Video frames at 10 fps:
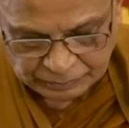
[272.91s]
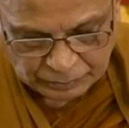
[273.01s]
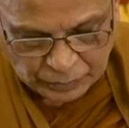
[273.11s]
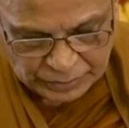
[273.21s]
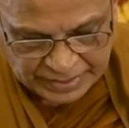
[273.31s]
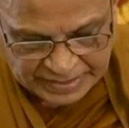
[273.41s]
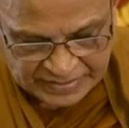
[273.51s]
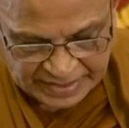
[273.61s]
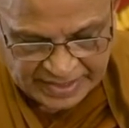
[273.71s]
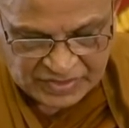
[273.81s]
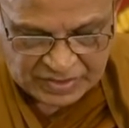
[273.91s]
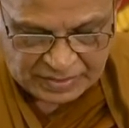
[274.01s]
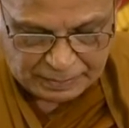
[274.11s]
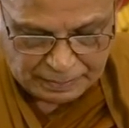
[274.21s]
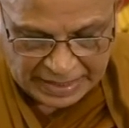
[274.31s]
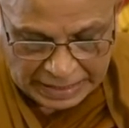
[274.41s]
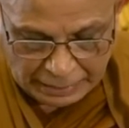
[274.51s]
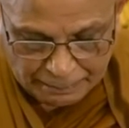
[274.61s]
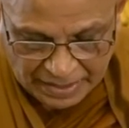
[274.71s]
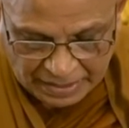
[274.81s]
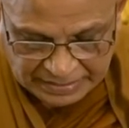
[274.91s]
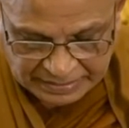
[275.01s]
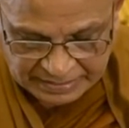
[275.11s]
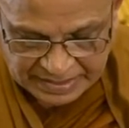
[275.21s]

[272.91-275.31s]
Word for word: Buddha's ancient middle path